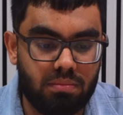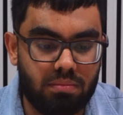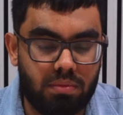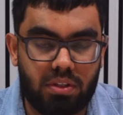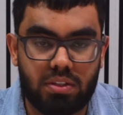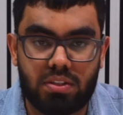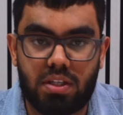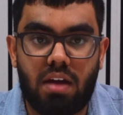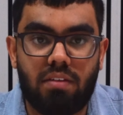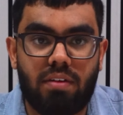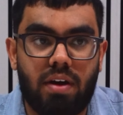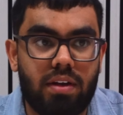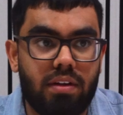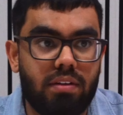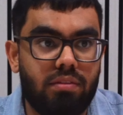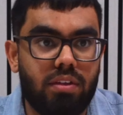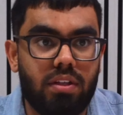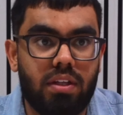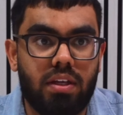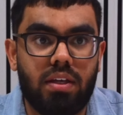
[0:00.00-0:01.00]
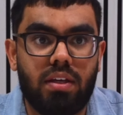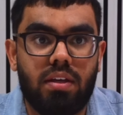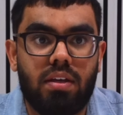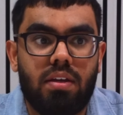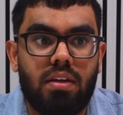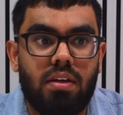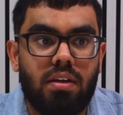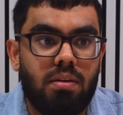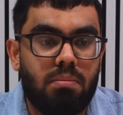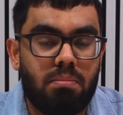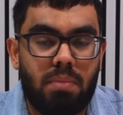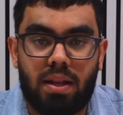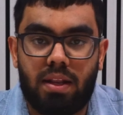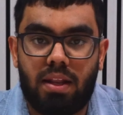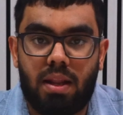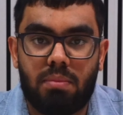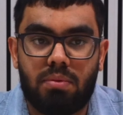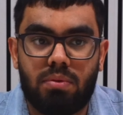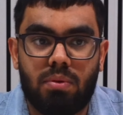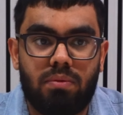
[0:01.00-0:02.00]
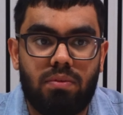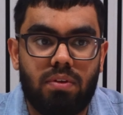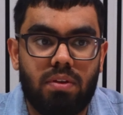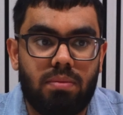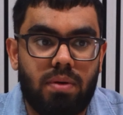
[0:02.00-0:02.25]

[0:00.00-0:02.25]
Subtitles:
because I've had a really bad laptop for